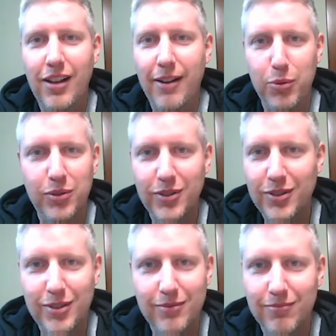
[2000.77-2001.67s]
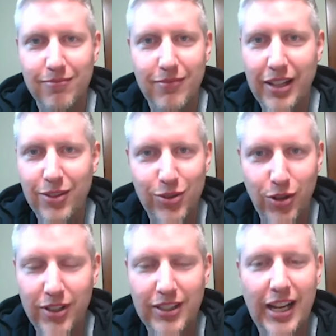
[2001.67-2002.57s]
everyone looks at the
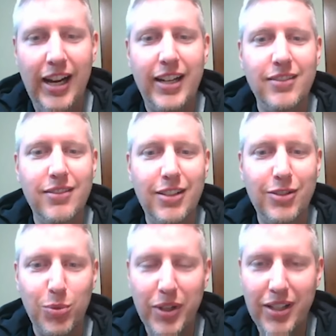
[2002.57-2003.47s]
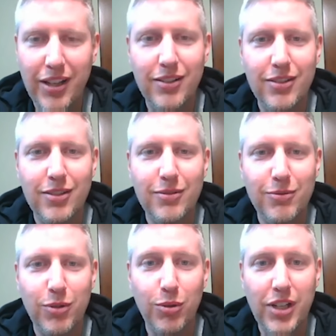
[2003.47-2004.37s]
starting nine and your weekend
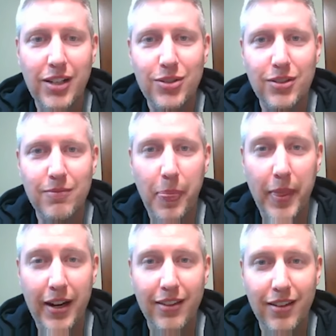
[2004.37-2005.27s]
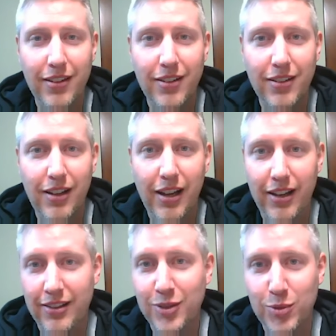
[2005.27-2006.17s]
rotation. And I think
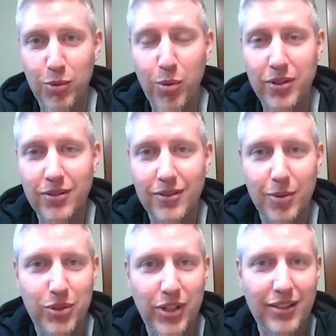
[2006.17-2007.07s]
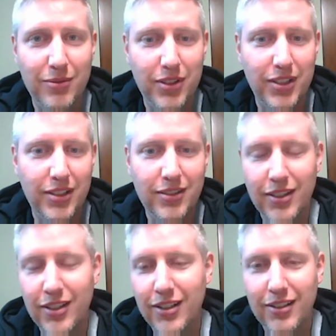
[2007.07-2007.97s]
in this moment, objectively,
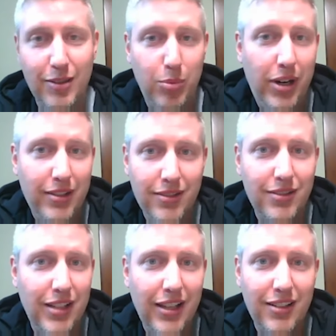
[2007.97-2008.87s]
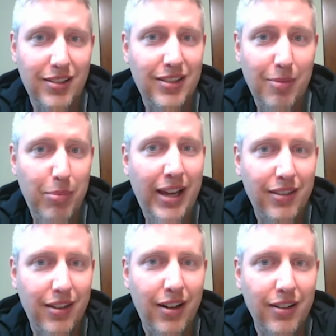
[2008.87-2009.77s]
Nebraska's taken a step
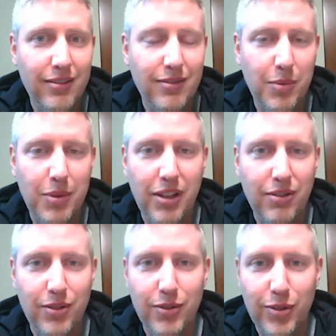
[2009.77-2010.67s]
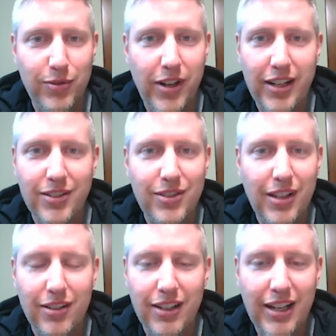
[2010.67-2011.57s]
back there. I mean, they're Friday and
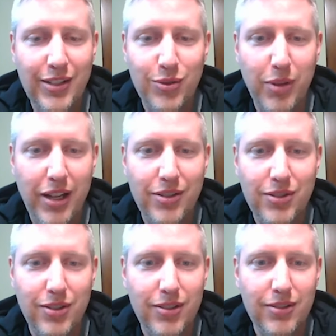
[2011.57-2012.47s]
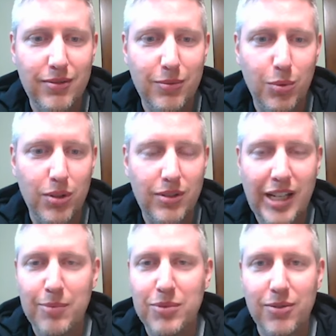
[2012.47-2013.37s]
Saturday guys from last year were
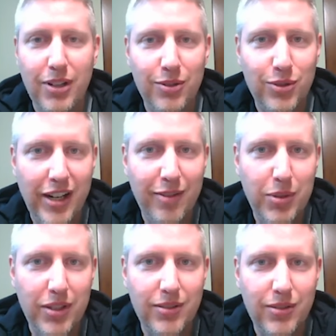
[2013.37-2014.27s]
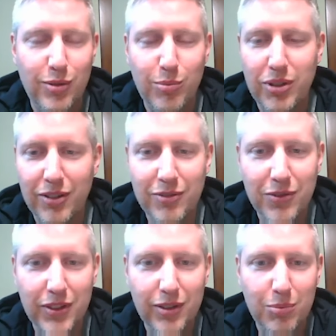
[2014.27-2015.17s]
top 10 round draft picks. Their middle
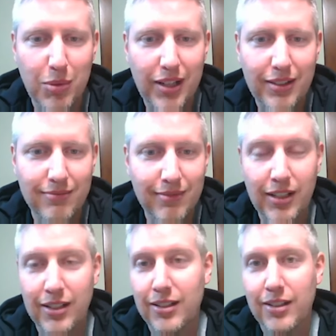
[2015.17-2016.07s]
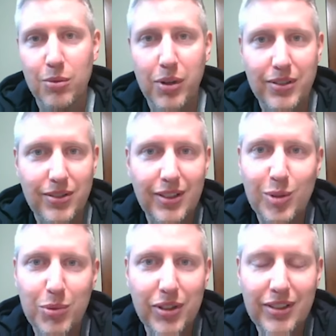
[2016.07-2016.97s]
infield made what,
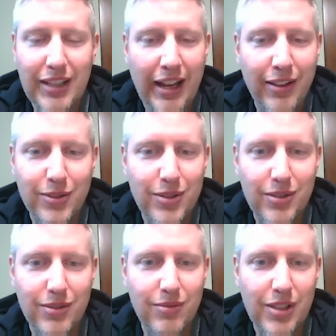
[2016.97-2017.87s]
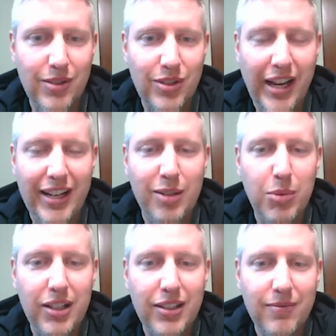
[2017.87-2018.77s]
$6 million in signing
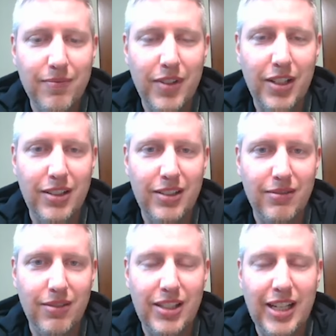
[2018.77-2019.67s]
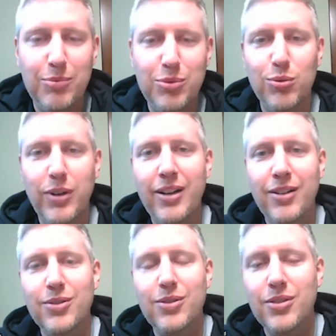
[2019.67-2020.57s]
money and in the top 2
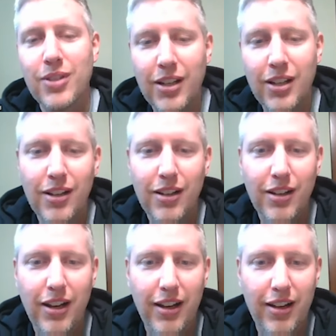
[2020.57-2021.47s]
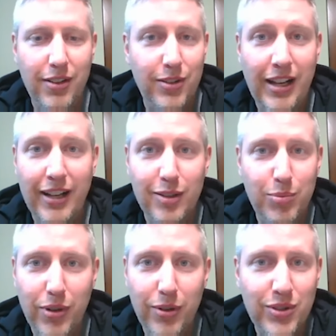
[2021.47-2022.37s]
rounds. They're not going to
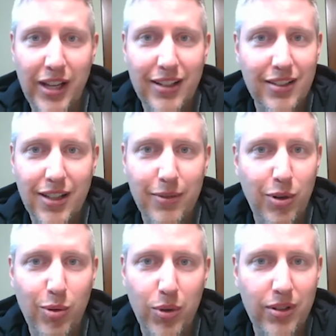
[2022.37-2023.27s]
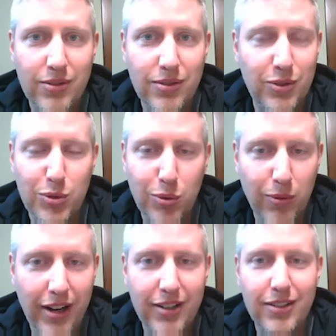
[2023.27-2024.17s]
approach 97 home runs, a school
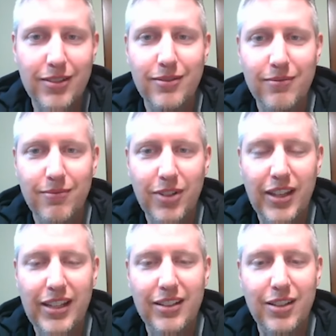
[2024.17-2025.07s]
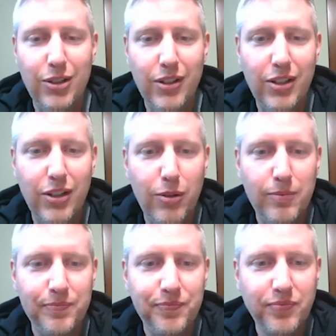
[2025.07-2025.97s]
record that they hit a year ago.